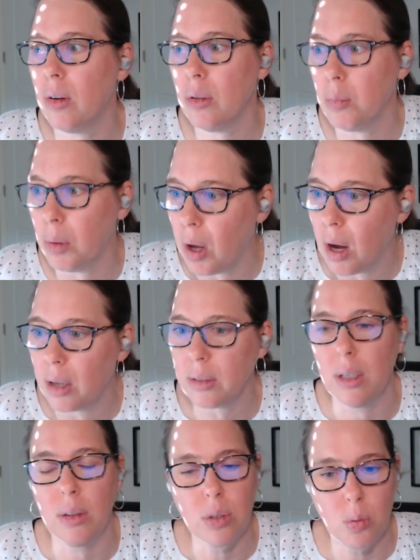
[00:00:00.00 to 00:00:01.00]
there's blogs
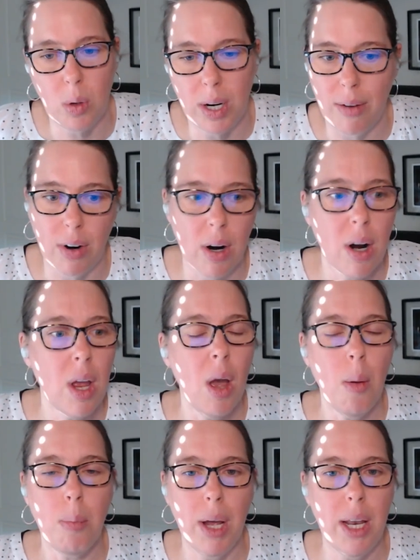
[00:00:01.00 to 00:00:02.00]
and there's whatever,
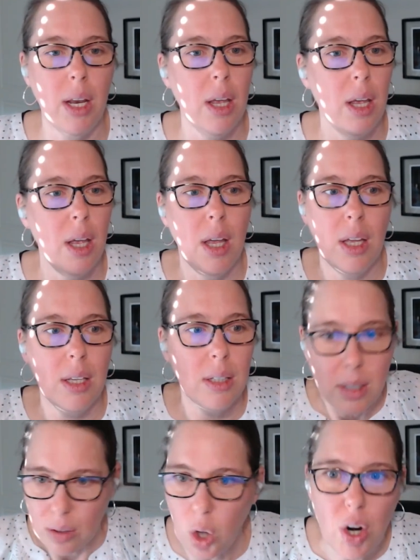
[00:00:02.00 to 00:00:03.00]
but
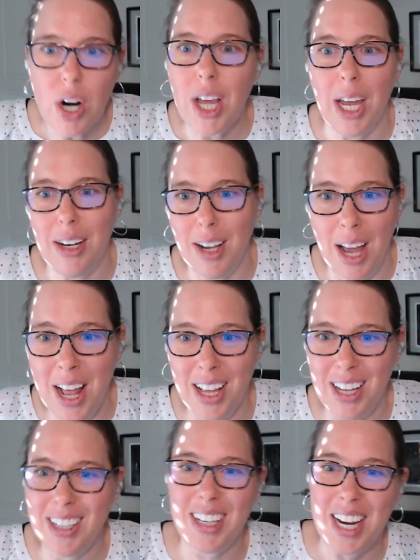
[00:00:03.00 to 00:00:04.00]
learn it.
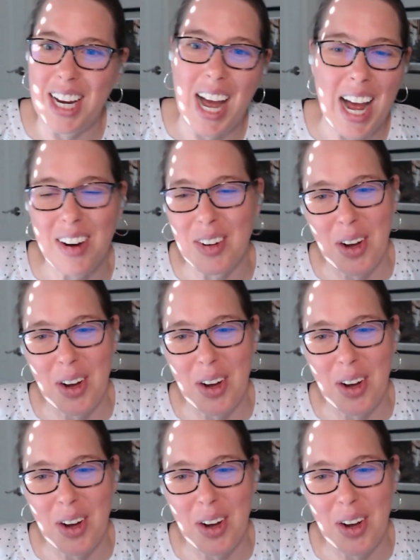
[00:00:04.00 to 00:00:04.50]
I don't